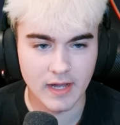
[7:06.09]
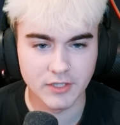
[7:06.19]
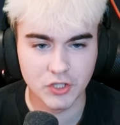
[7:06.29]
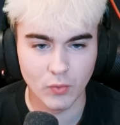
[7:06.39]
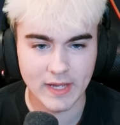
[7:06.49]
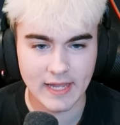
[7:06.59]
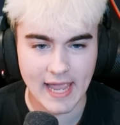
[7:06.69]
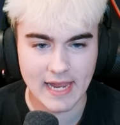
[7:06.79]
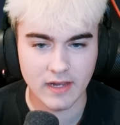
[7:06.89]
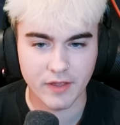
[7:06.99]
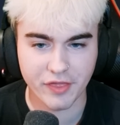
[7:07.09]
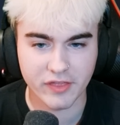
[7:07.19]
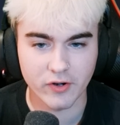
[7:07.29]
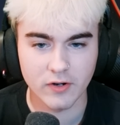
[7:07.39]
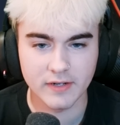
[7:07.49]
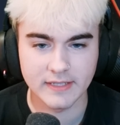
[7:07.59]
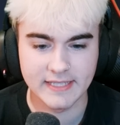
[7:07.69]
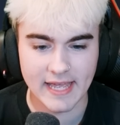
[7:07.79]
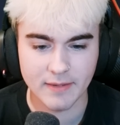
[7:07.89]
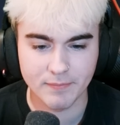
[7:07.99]
doing a 3rd
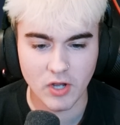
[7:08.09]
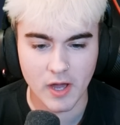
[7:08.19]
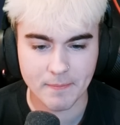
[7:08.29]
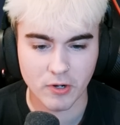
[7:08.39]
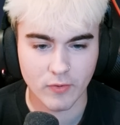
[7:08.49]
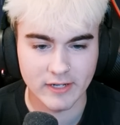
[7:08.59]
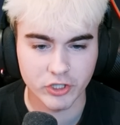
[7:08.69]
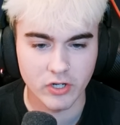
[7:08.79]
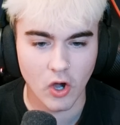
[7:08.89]
Dead God progression